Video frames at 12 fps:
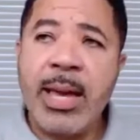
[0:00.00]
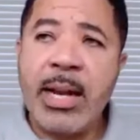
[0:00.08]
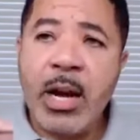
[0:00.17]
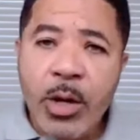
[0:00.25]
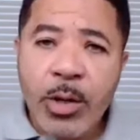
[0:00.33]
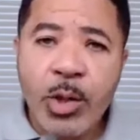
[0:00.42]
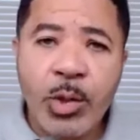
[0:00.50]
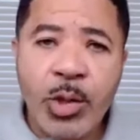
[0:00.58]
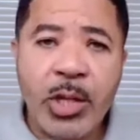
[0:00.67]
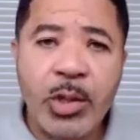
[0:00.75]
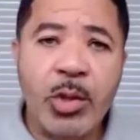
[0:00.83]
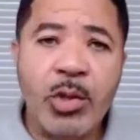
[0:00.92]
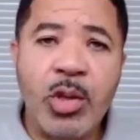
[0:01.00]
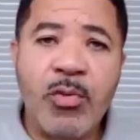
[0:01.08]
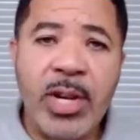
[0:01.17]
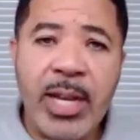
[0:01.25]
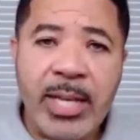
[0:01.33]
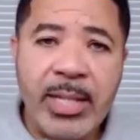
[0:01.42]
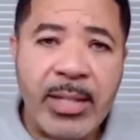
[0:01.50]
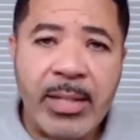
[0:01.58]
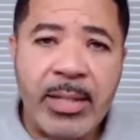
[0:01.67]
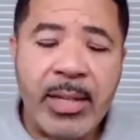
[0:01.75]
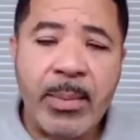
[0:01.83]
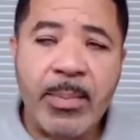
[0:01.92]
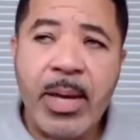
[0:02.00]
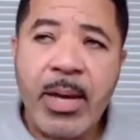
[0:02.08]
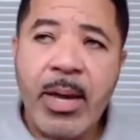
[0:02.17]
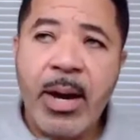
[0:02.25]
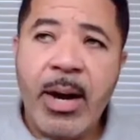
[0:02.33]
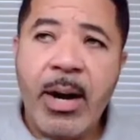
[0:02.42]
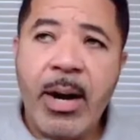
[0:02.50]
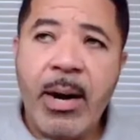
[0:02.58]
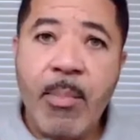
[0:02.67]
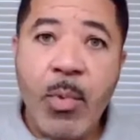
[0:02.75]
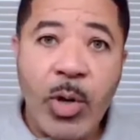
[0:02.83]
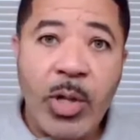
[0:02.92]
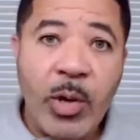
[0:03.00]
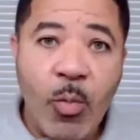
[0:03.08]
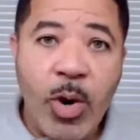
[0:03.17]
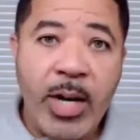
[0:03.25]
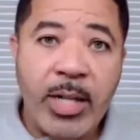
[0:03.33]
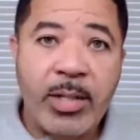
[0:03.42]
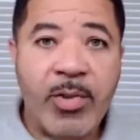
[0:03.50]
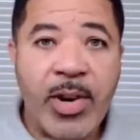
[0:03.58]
And I heard you touch on your relationship more than once,